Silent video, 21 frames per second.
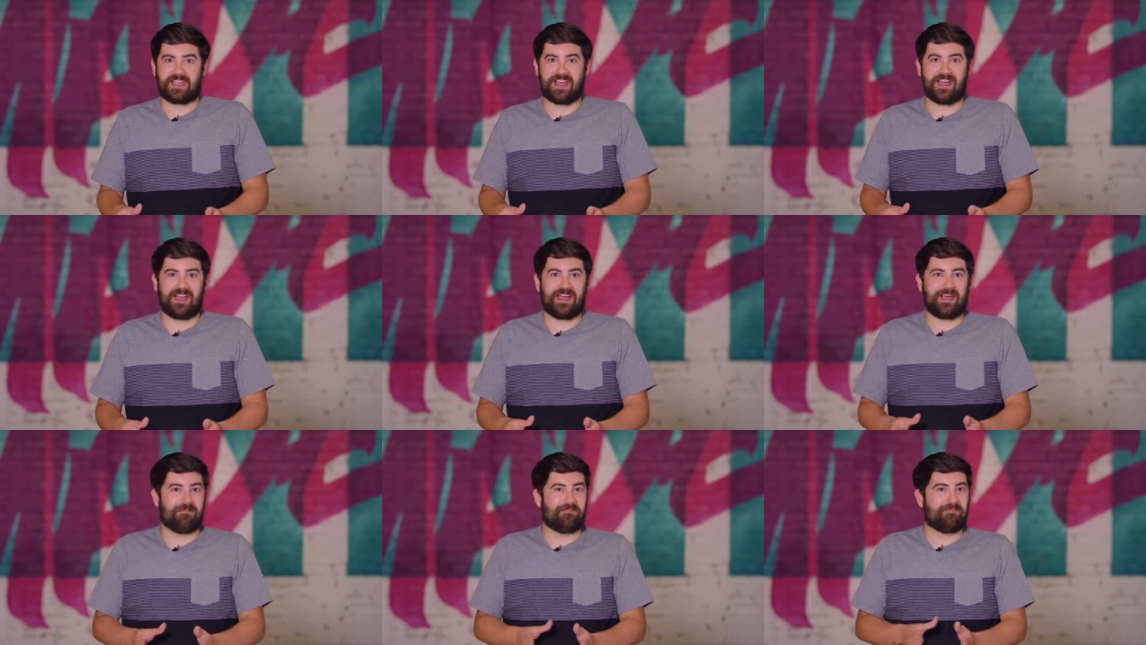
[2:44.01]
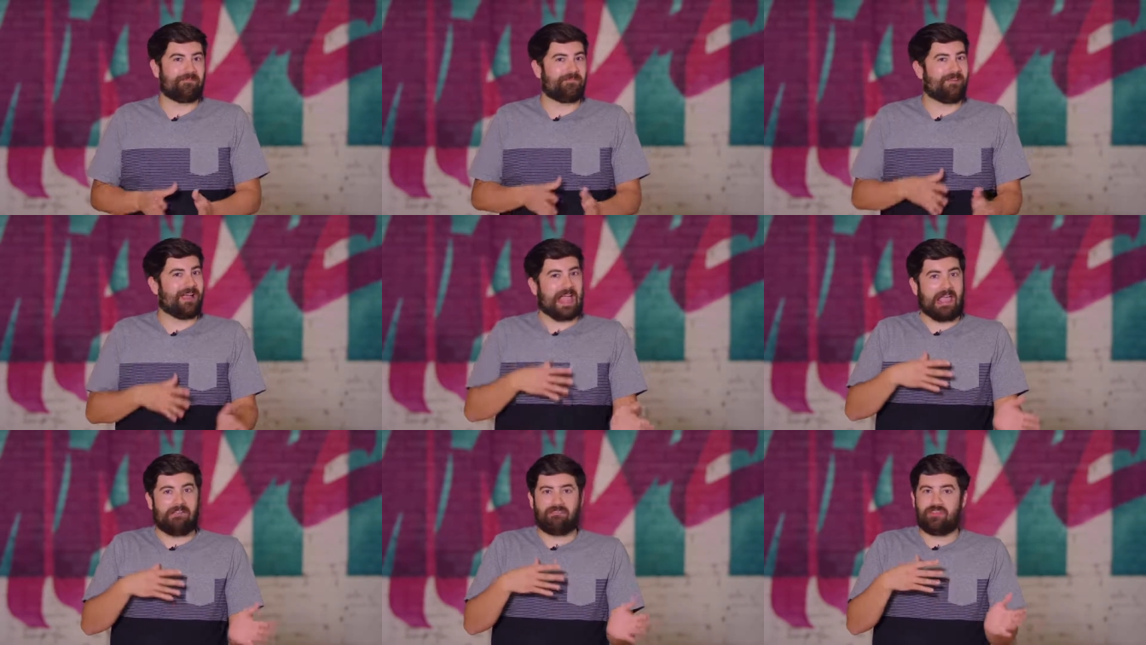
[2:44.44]

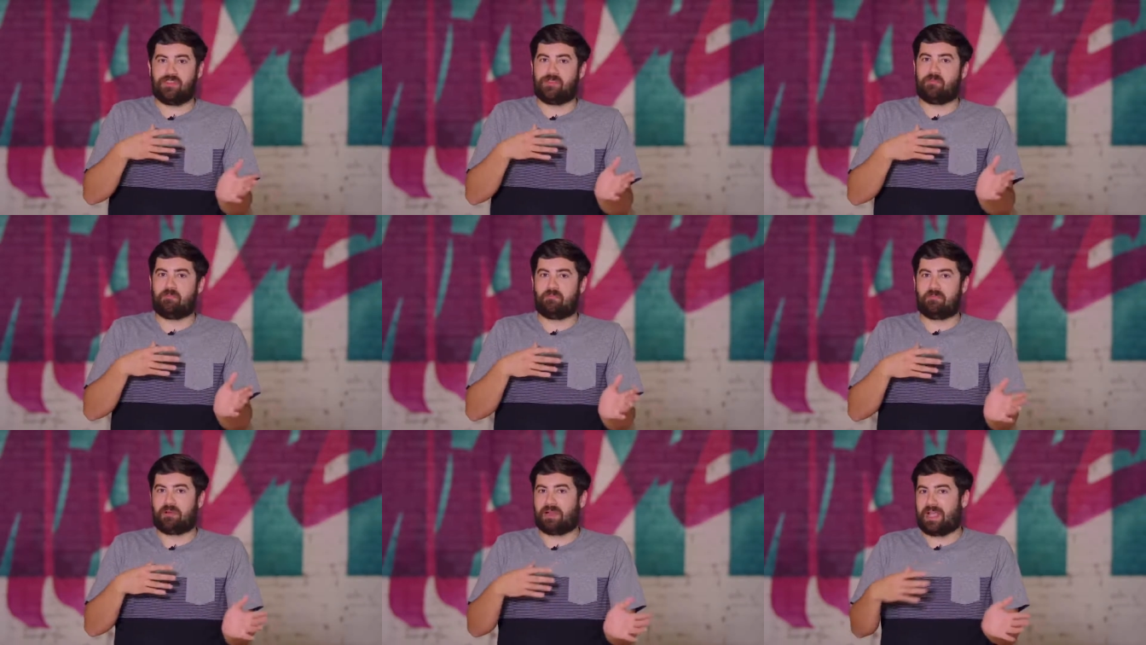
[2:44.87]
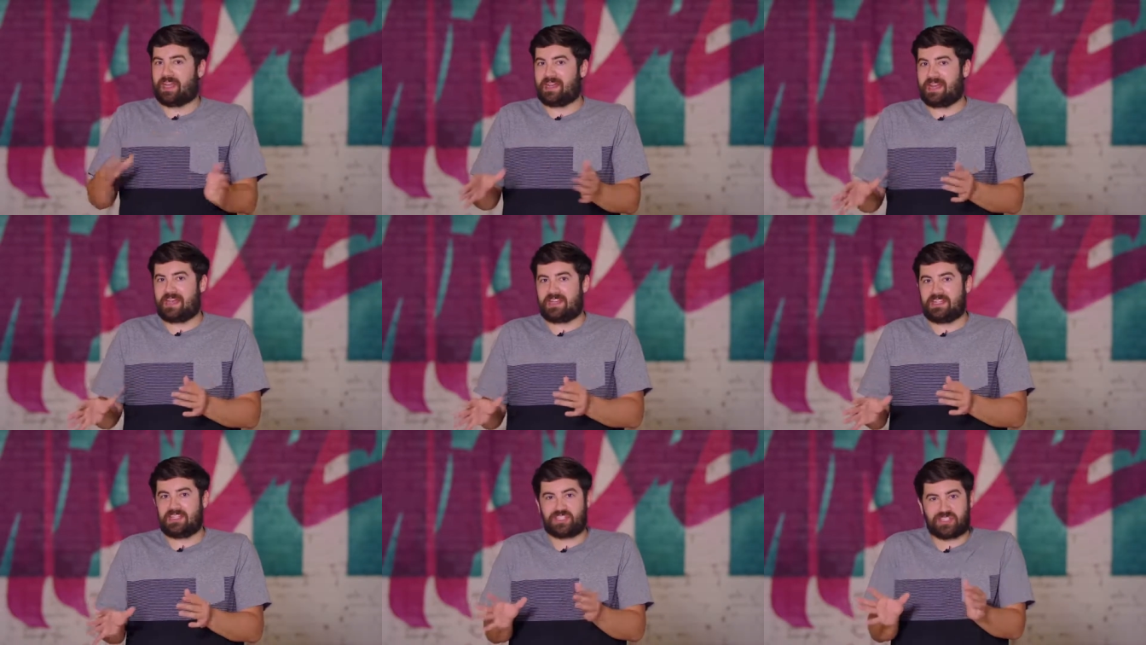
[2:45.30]
Have you
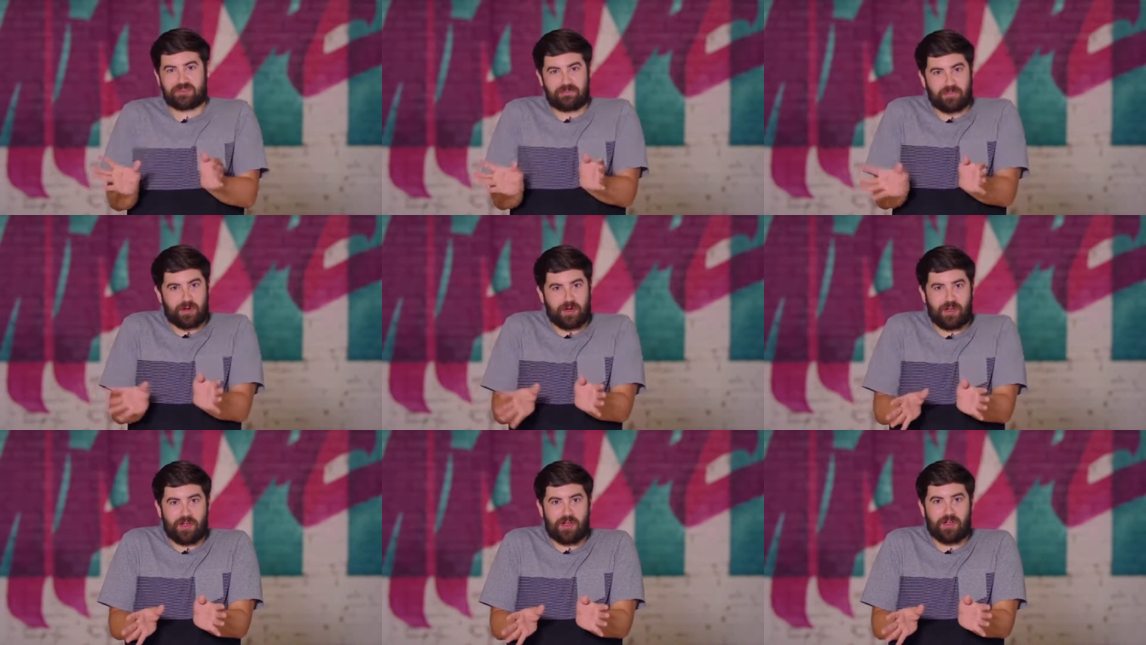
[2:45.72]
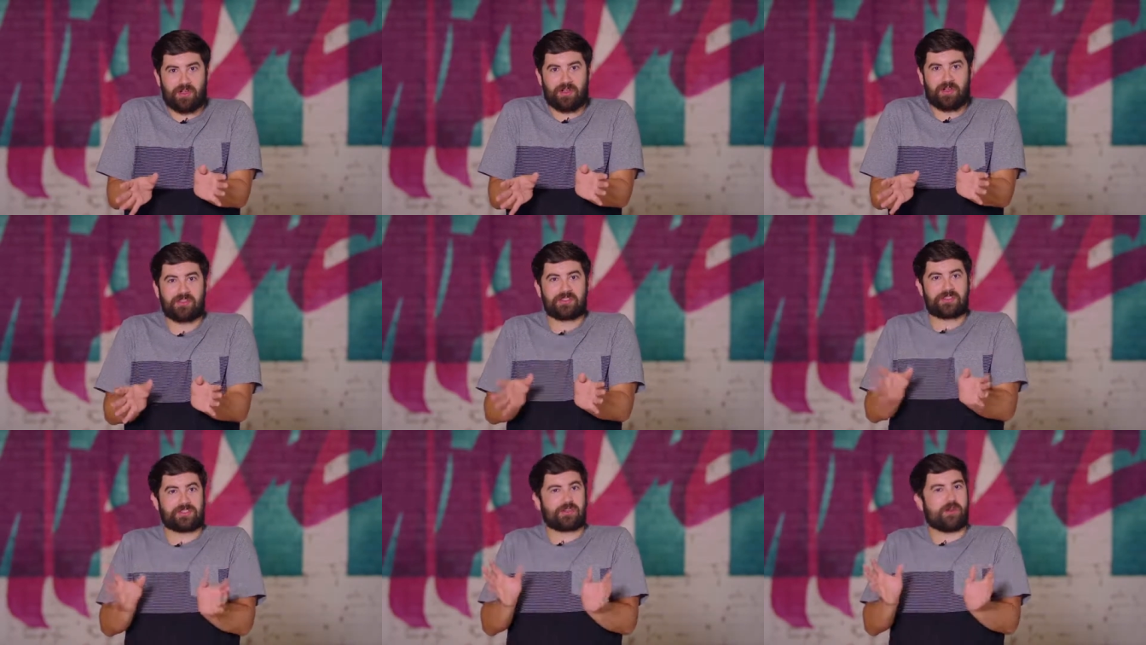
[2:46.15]
planned any
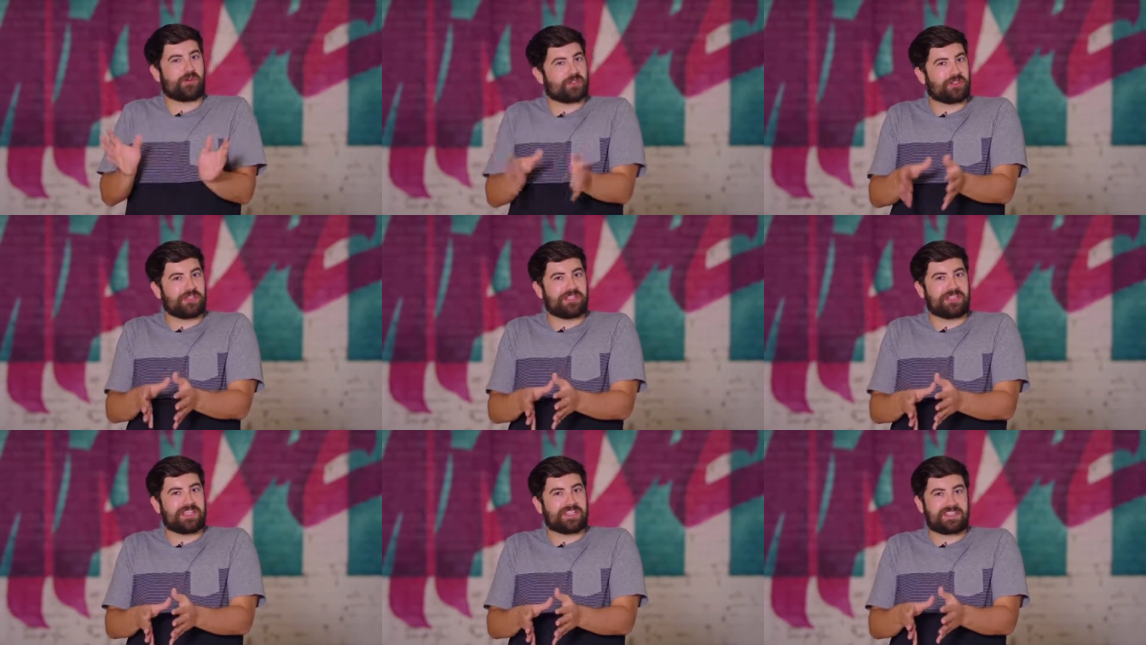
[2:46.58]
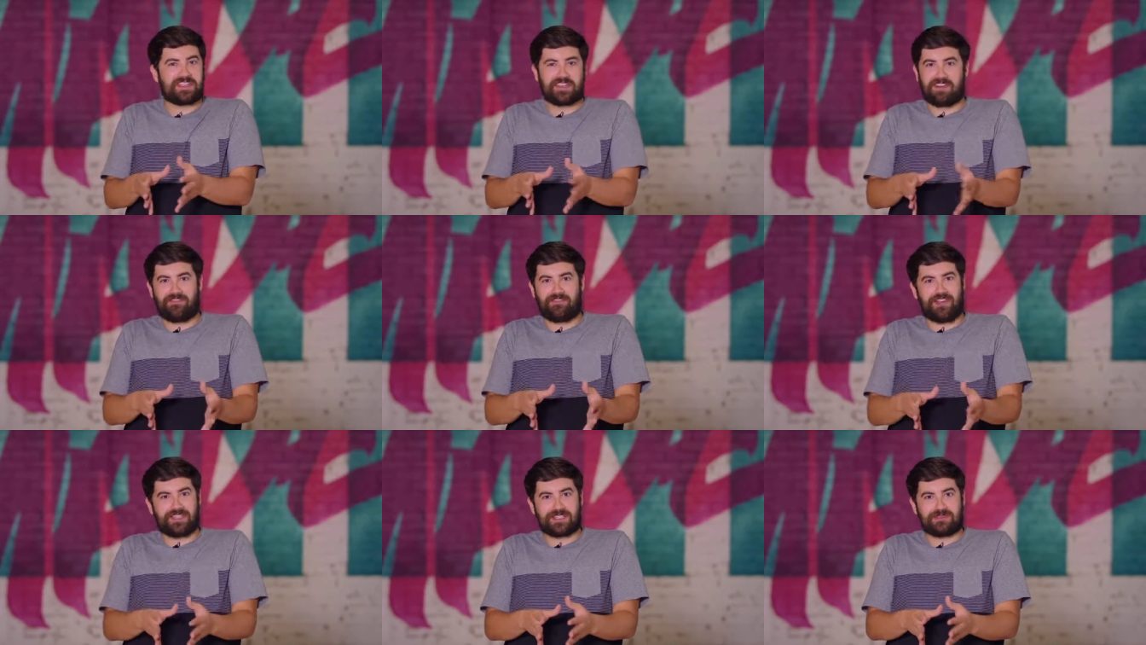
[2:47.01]
small, socially
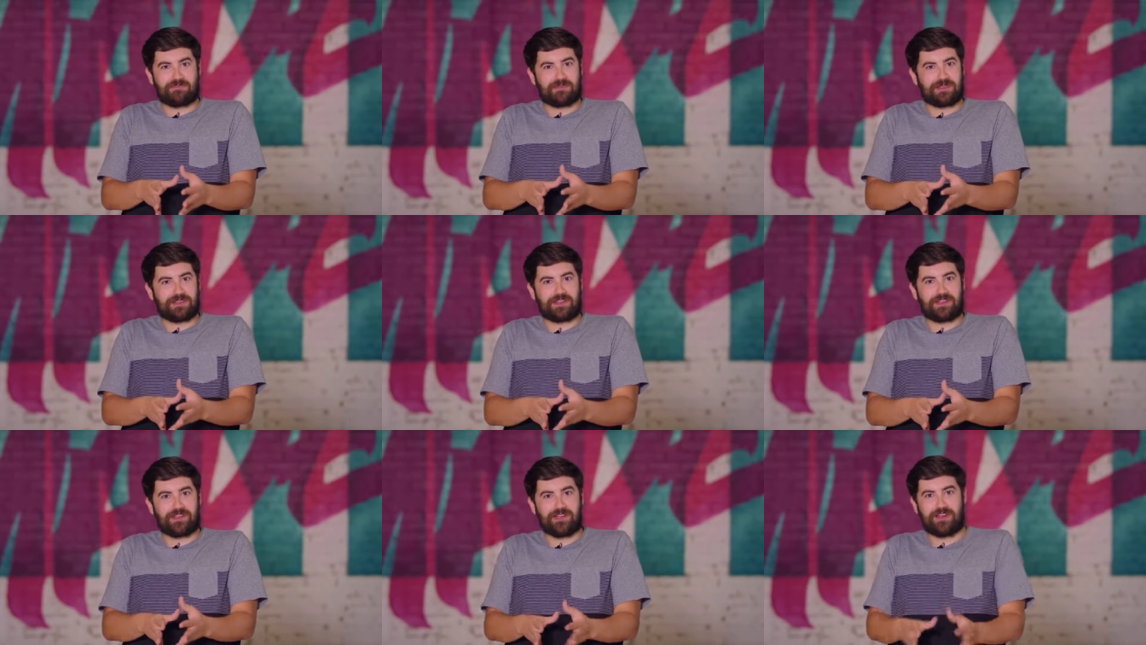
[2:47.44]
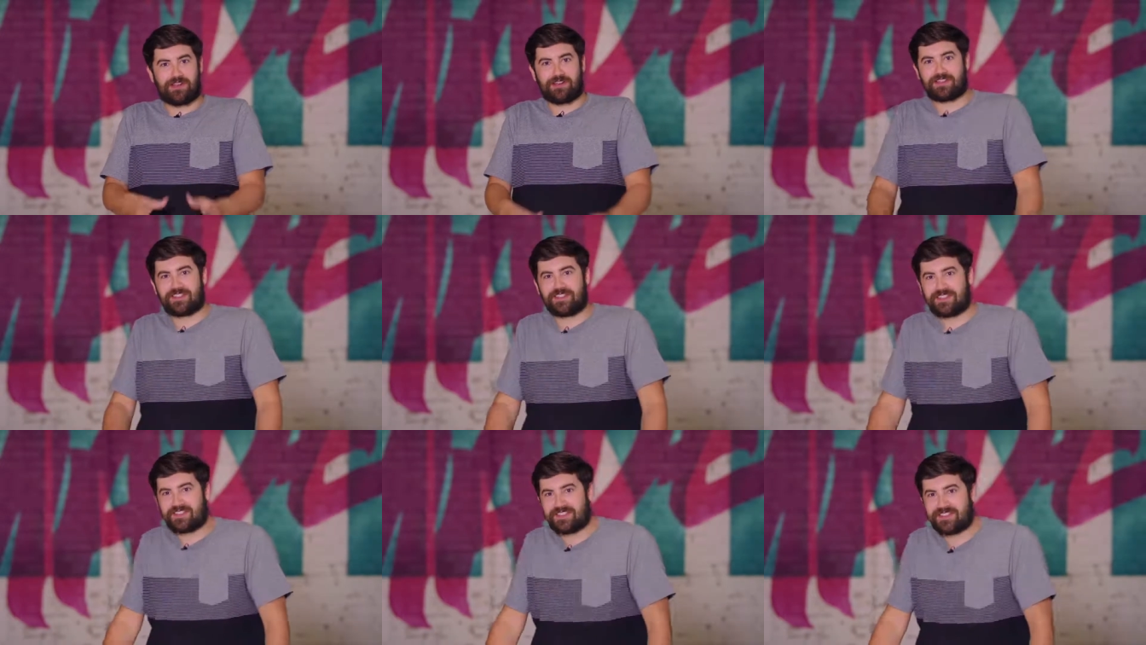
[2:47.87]
distant events with the
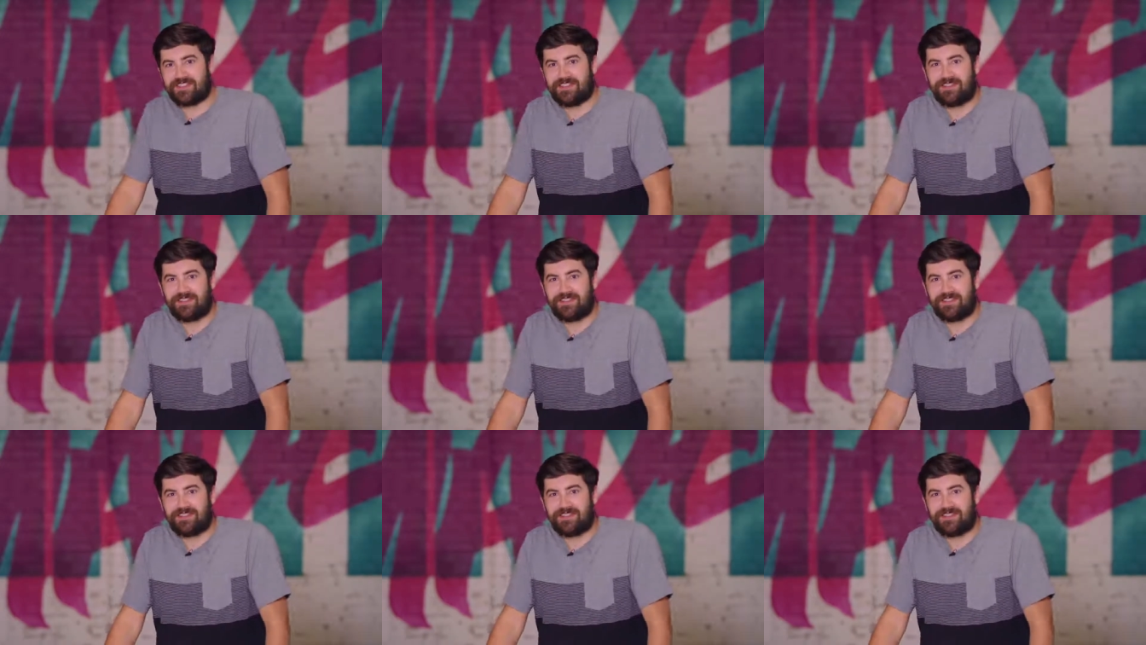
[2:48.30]
dogs?